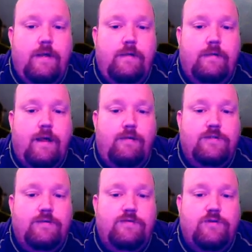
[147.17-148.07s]
The
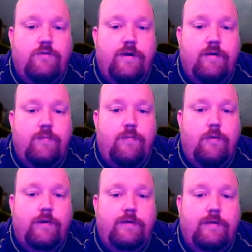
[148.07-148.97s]
colors of the jewelry are
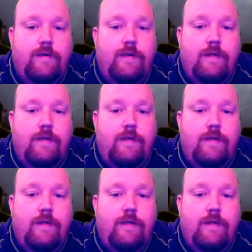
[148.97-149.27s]
important